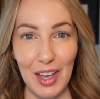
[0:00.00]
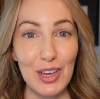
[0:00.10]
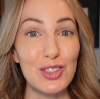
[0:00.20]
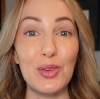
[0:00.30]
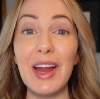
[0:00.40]

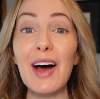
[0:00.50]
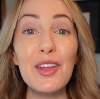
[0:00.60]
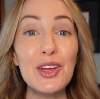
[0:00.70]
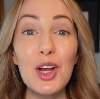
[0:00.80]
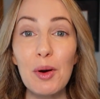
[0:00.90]
So now that
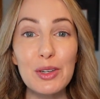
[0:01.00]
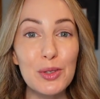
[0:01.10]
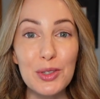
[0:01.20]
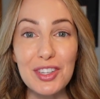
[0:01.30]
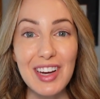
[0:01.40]
you know what
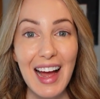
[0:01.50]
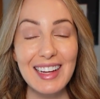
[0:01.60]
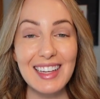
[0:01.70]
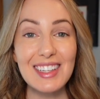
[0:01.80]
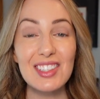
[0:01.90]
Google Stack
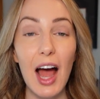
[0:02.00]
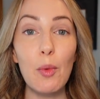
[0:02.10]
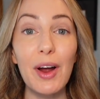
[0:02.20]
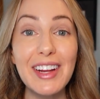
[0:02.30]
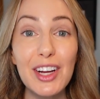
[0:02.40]
is, I
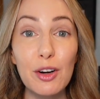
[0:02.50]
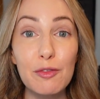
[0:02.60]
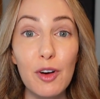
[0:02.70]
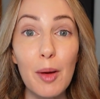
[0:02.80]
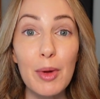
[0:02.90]
wanna hear
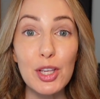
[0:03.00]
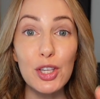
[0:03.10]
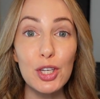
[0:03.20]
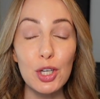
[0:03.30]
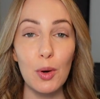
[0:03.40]
from
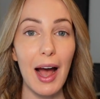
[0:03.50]
you.